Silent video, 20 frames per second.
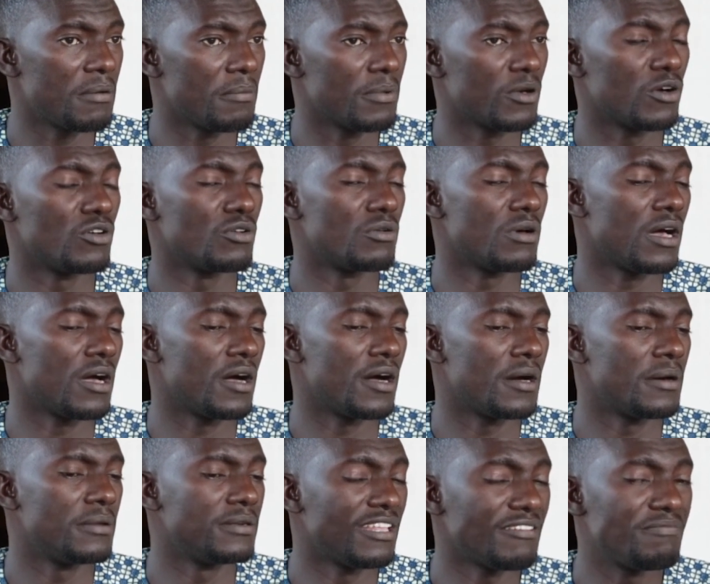
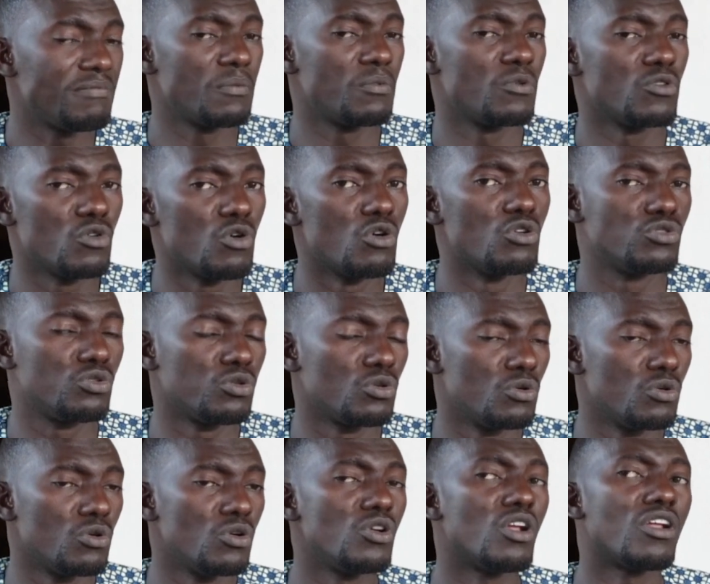because deaf people go
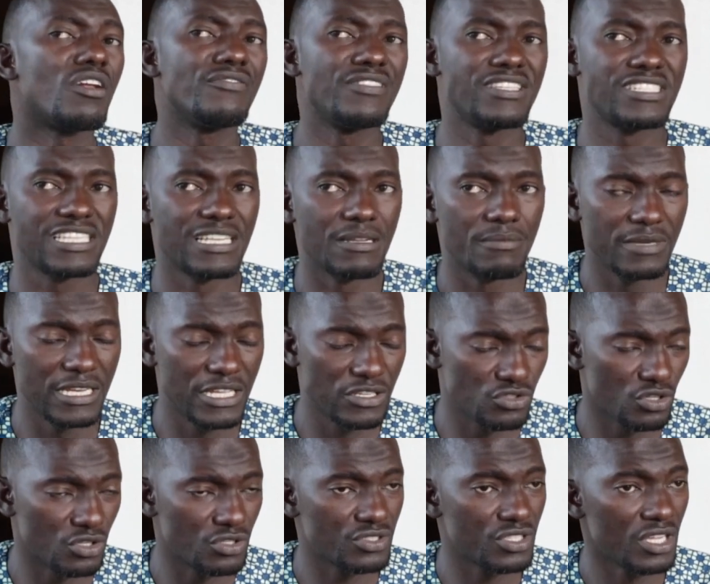through a lot of
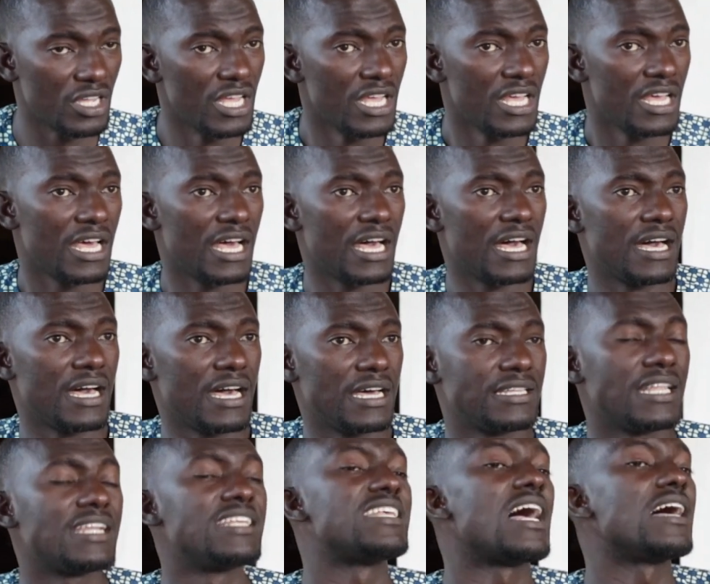discriminations
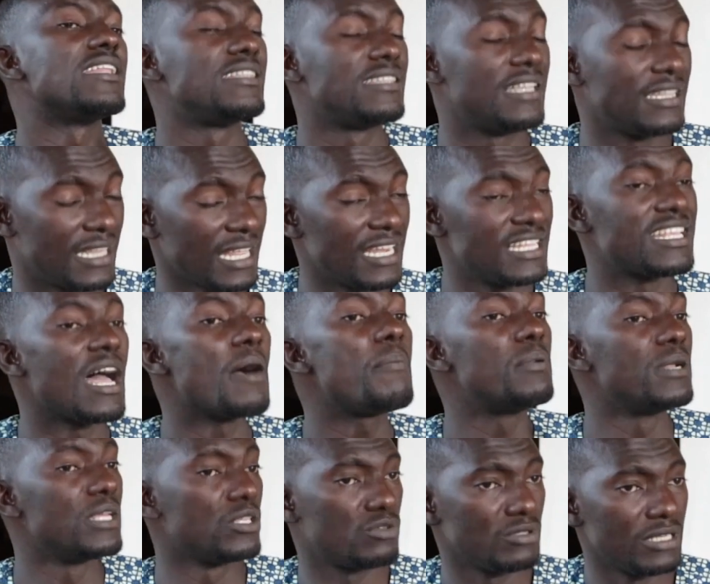that is
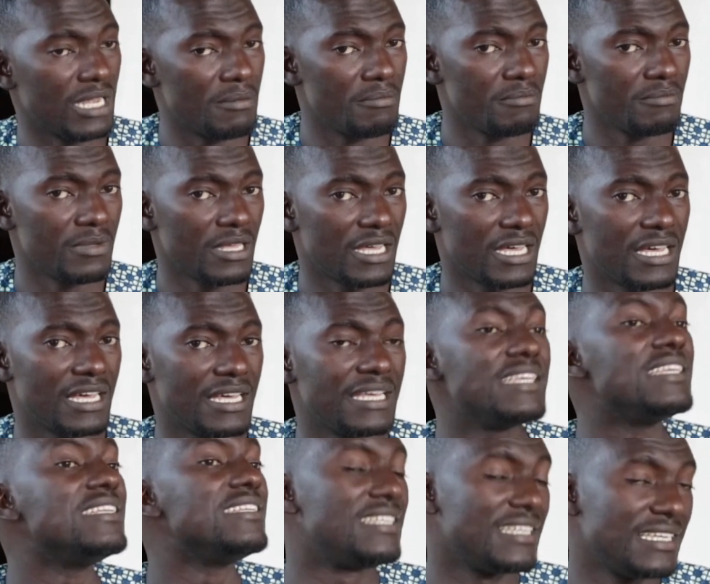happening to them
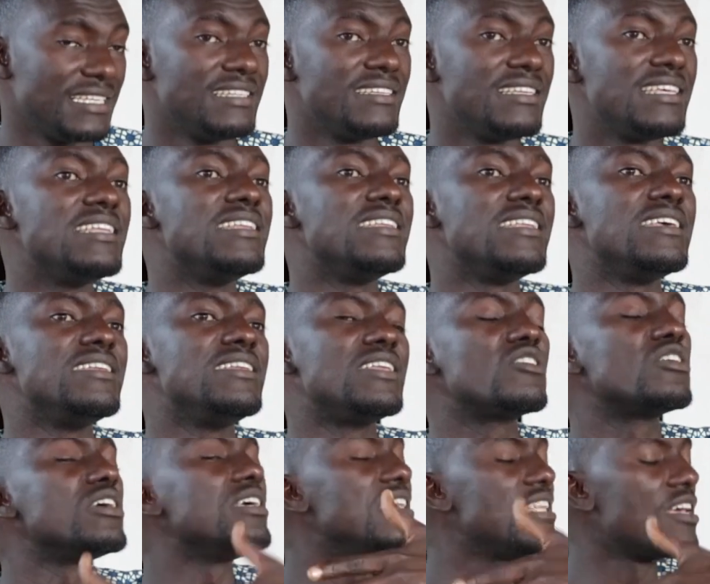
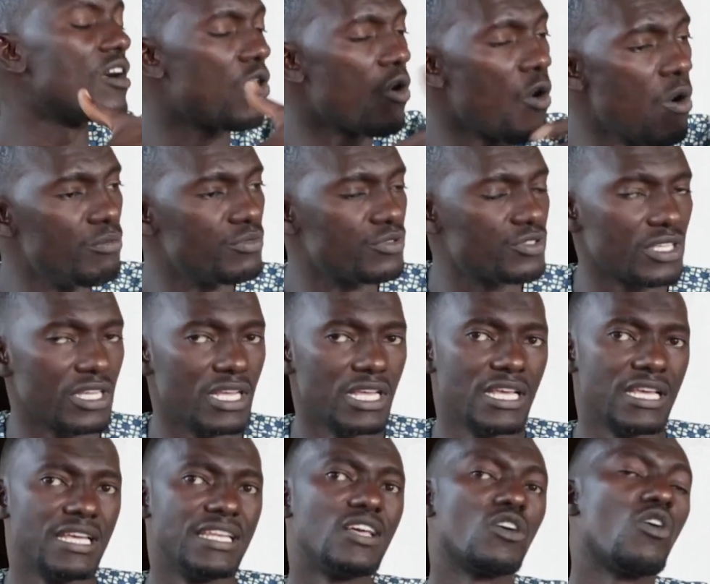in their homes,
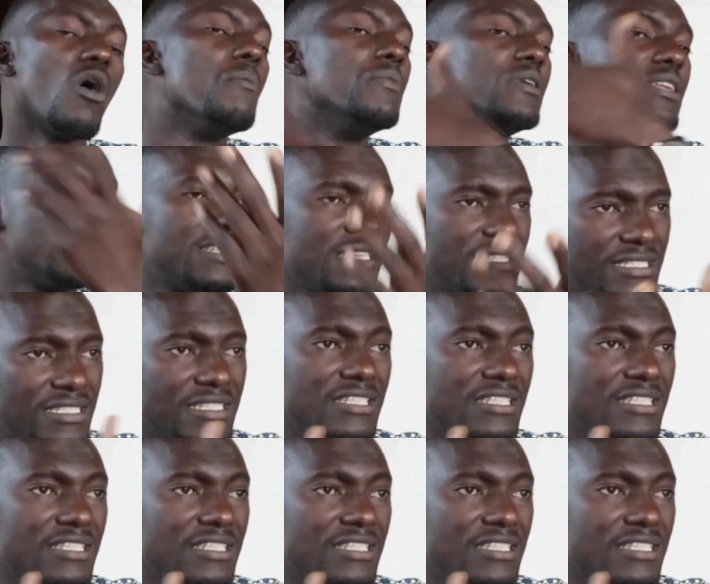in the communities,